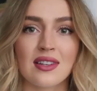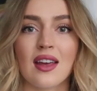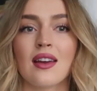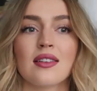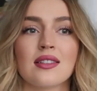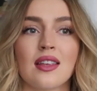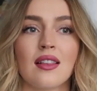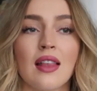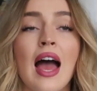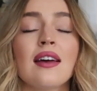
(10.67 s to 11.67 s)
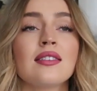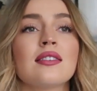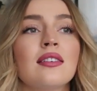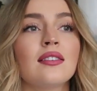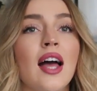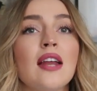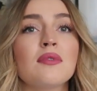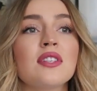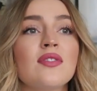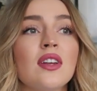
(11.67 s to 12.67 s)
Today is the last
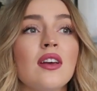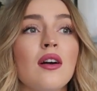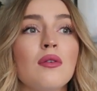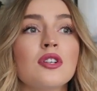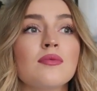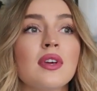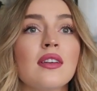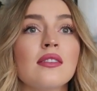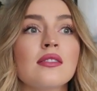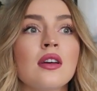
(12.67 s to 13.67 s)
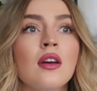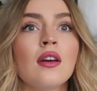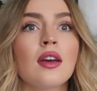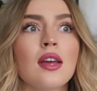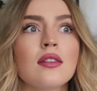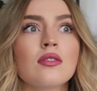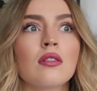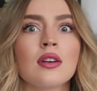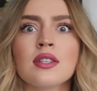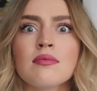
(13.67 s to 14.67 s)
Landmas video, which means it's
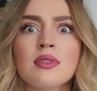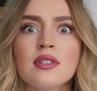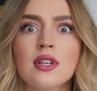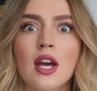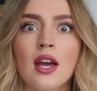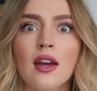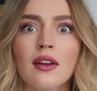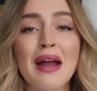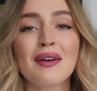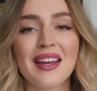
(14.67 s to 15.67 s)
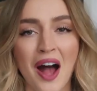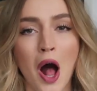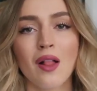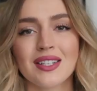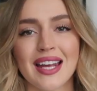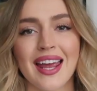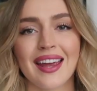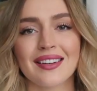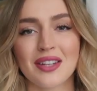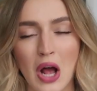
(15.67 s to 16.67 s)
Christmas Day. Merry
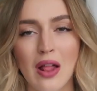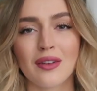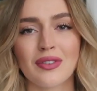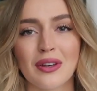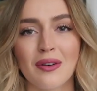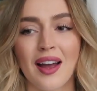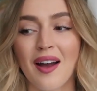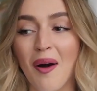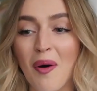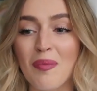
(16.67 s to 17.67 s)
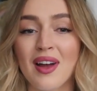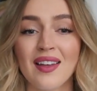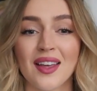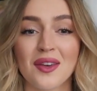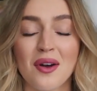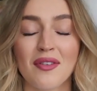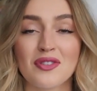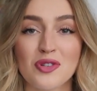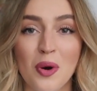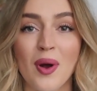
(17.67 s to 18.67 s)
holiday to all of you. I hope that you have
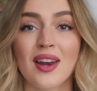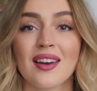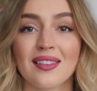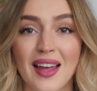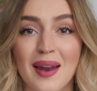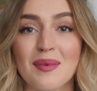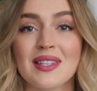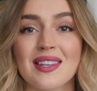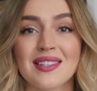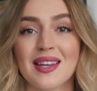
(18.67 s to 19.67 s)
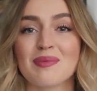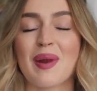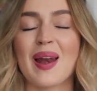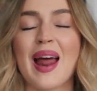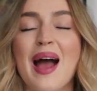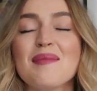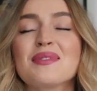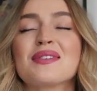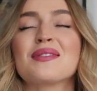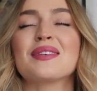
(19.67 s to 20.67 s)
enjoyed Landmas. This has been an
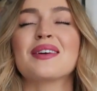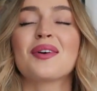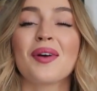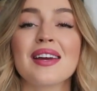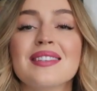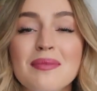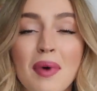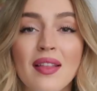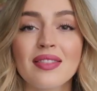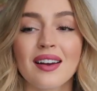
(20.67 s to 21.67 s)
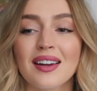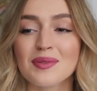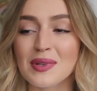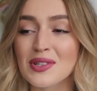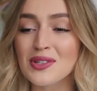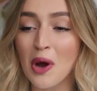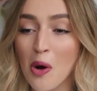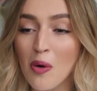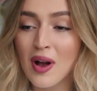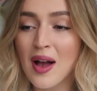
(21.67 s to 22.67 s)
absolutely crazy month. There has been
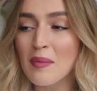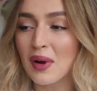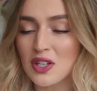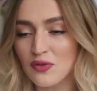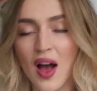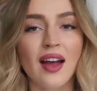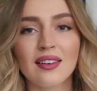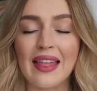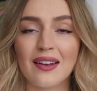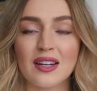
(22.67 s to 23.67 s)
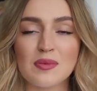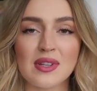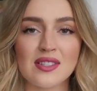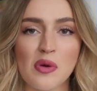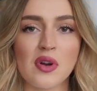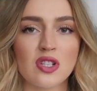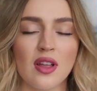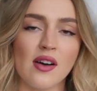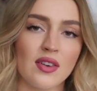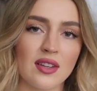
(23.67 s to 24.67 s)
so much fun and there has been so much
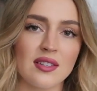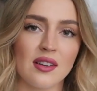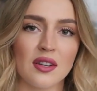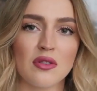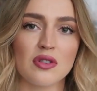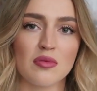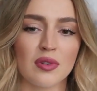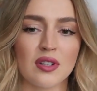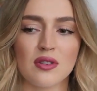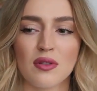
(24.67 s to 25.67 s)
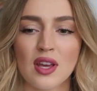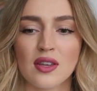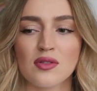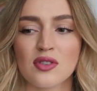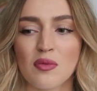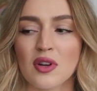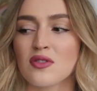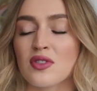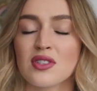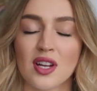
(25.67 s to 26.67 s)
love in this little YouTube world. So thank you so much
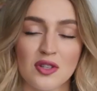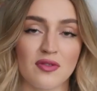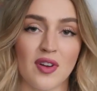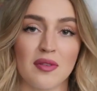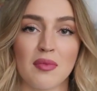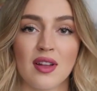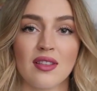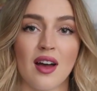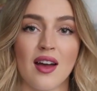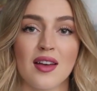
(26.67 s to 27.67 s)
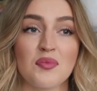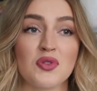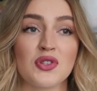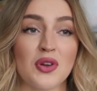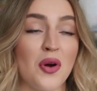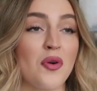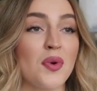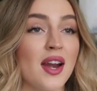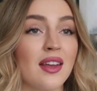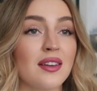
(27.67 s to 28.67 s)
for such a fun month. I am so
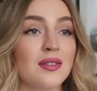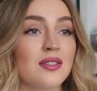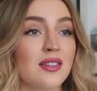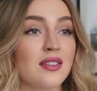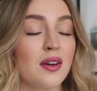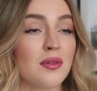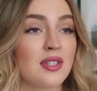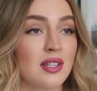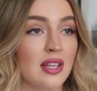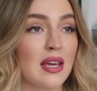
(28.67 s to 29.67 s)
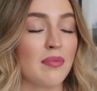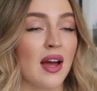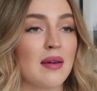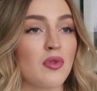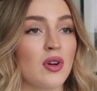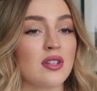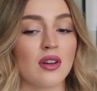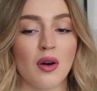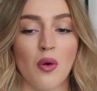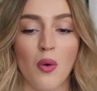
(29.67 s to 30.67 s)
ready to just go sleep. I am going to
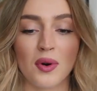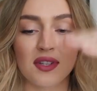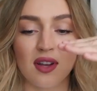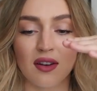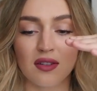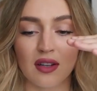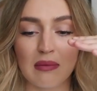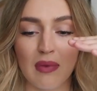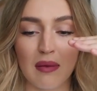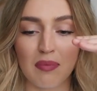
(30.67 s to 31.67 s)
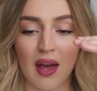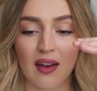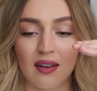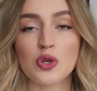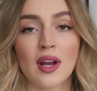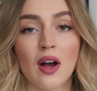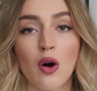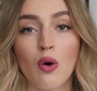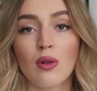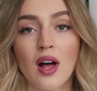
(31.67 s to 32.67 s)
go horizontal in my bed, drink a
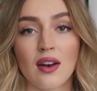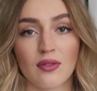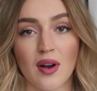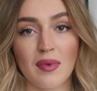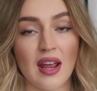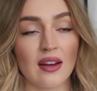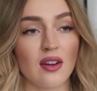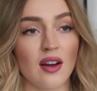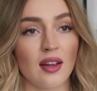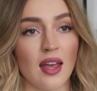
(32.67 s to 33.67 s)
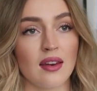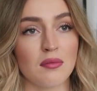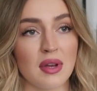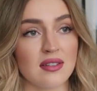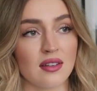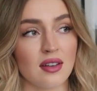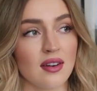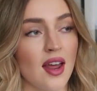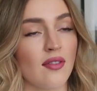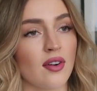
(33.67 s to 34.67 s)
whole lot of rum and eggnog, and basically
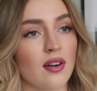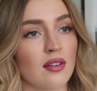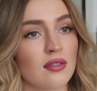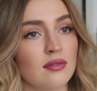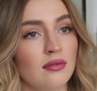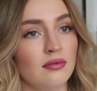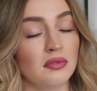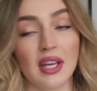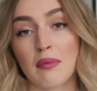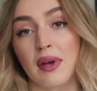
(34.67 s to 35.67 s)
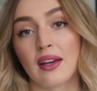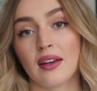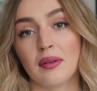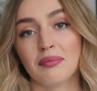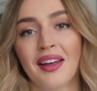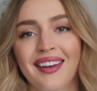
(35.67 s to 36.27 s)
never get back up.